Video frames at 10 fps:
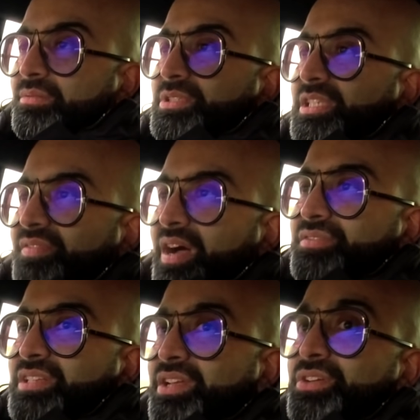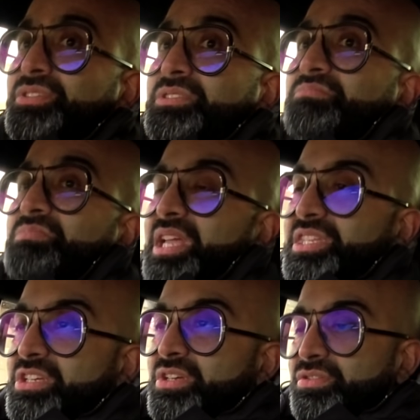which is valves closed, and
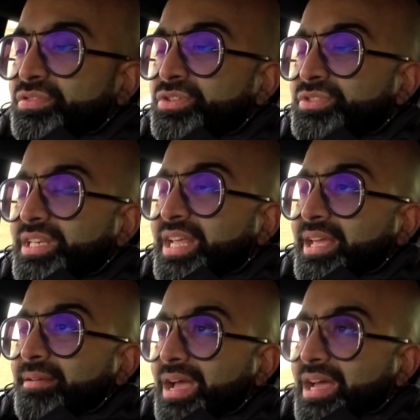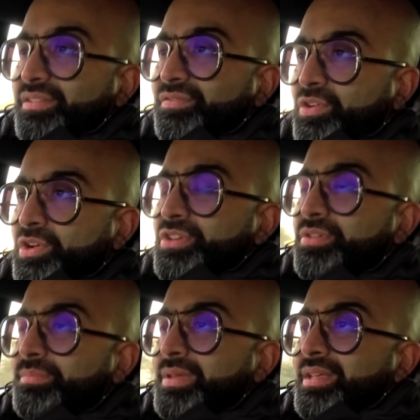you can cruise in it, and the
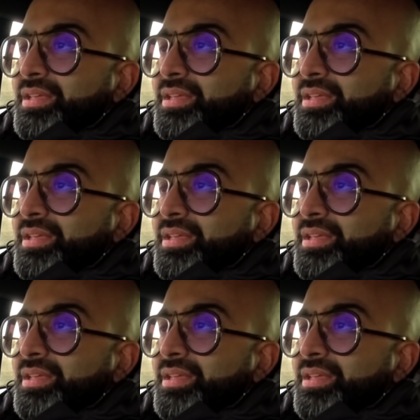volume